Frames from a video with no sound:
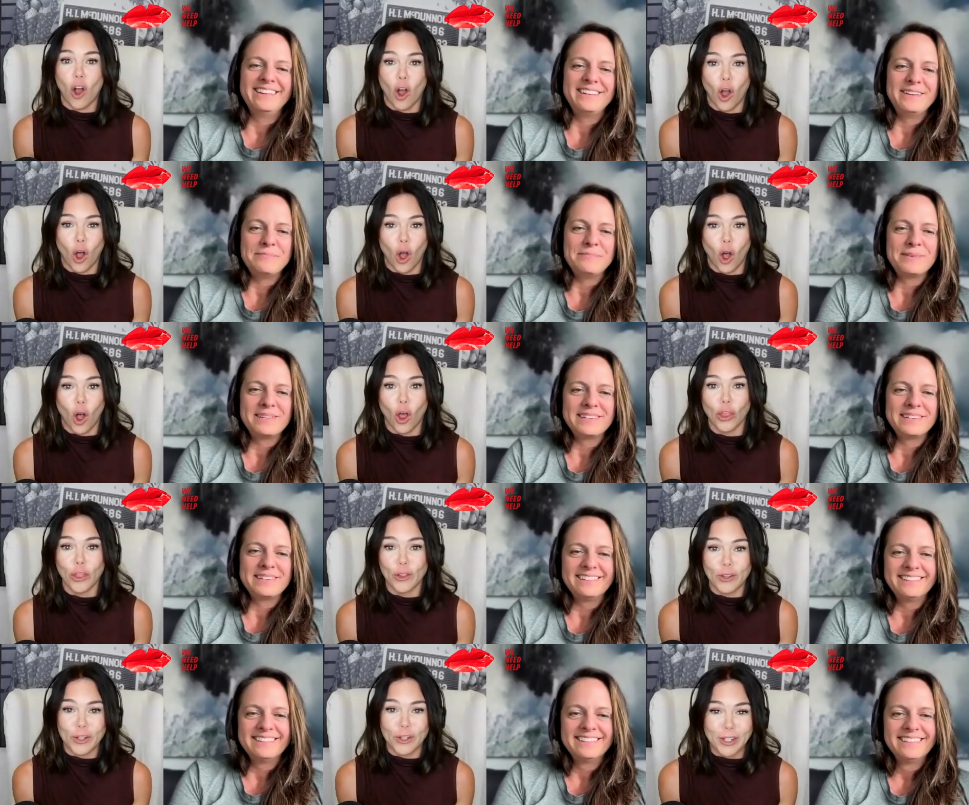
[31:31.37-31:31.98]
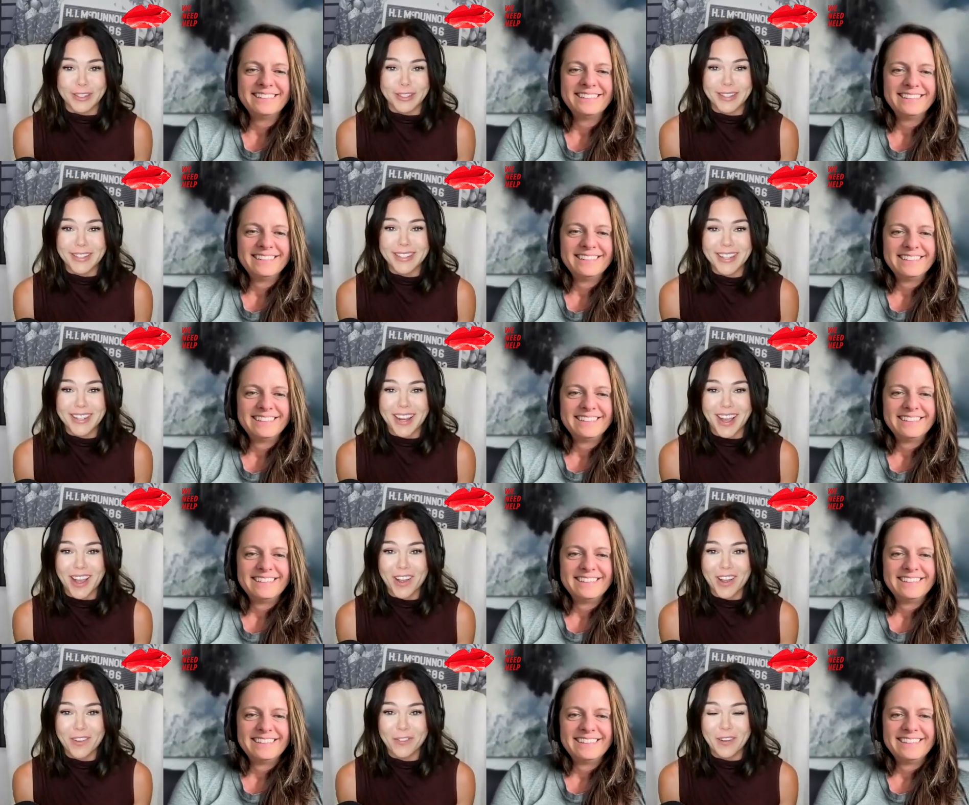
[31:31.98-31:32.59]
Speaker 1: all the good
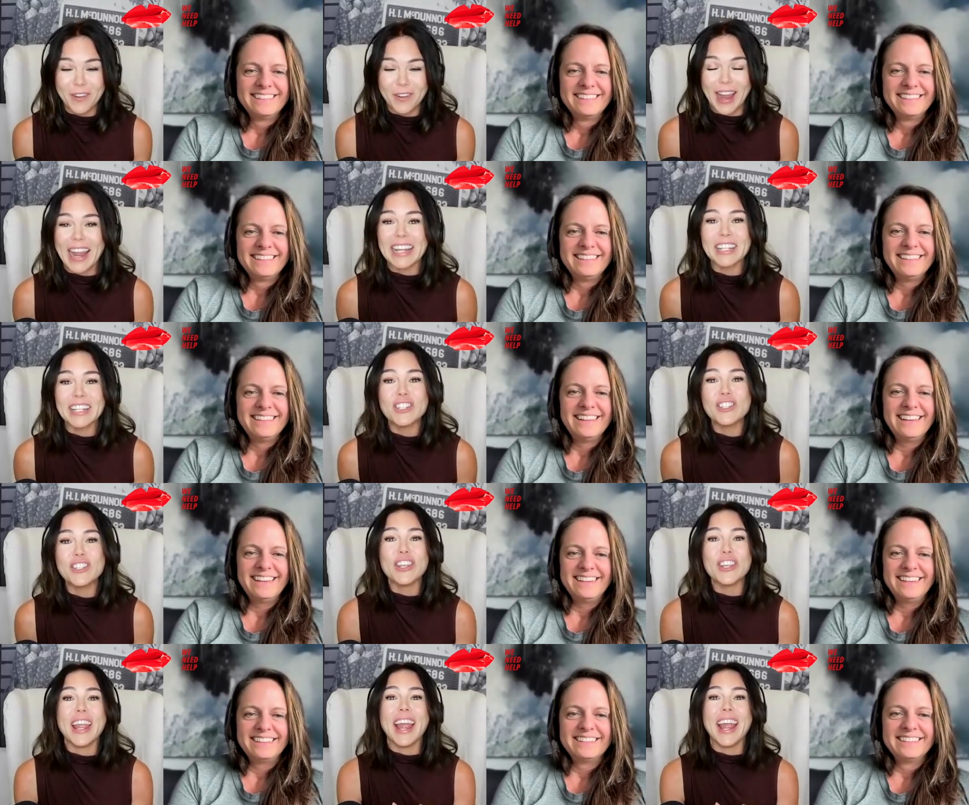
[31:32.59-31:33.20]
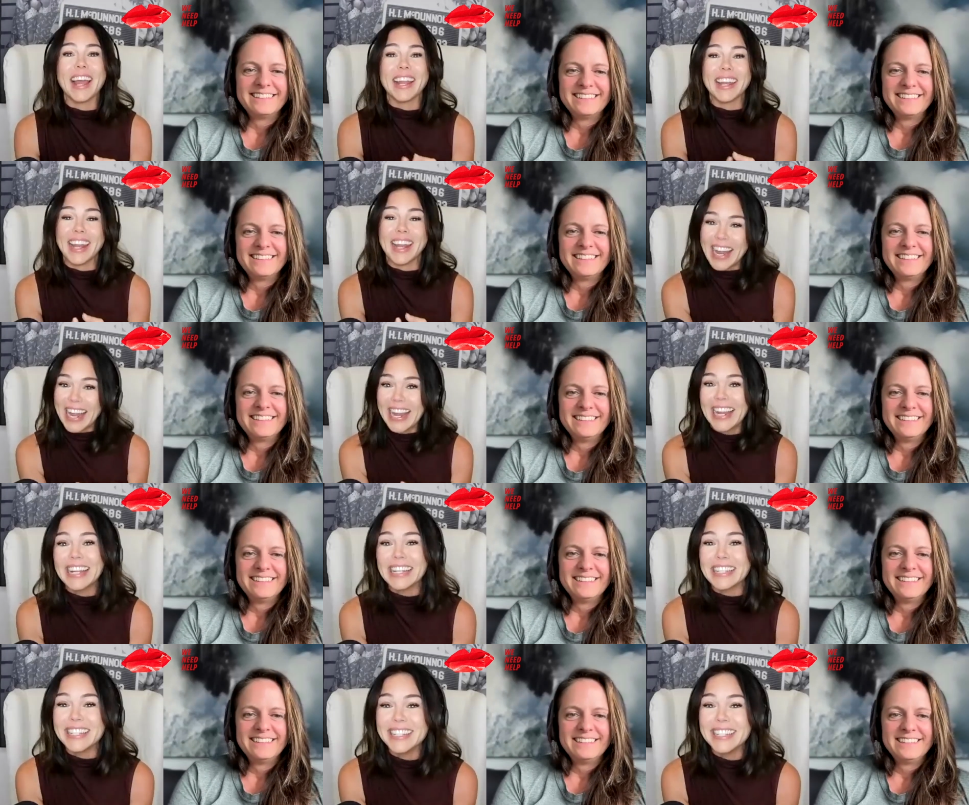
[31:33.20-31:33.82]
stuff, and yeah. she had
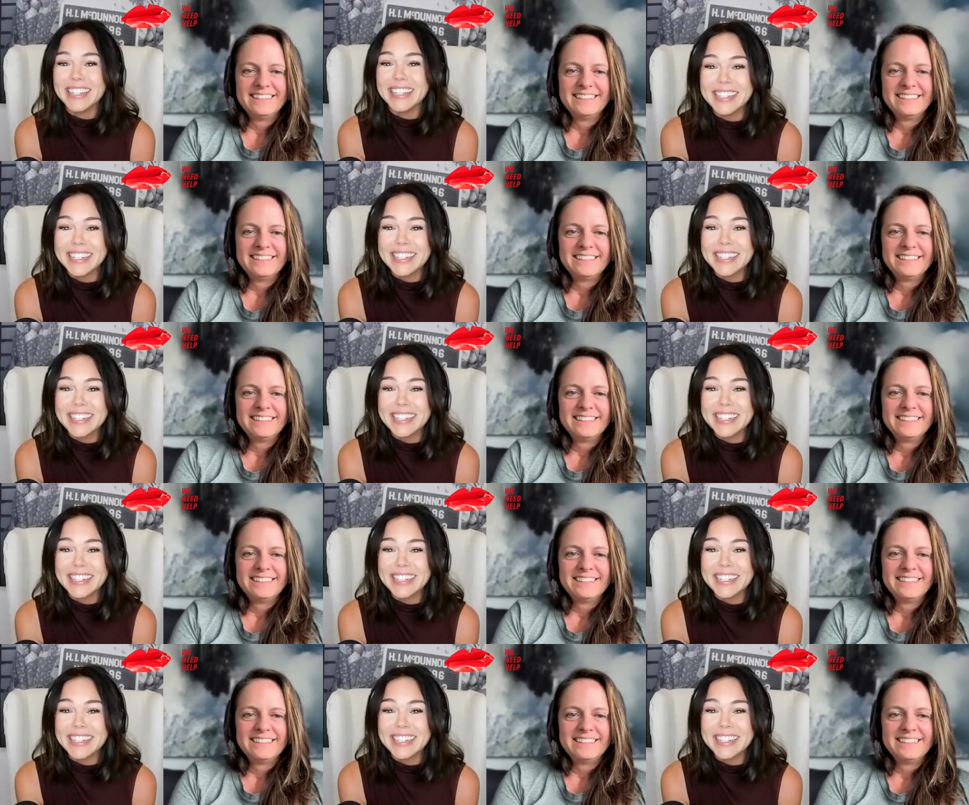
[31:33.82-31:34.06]
and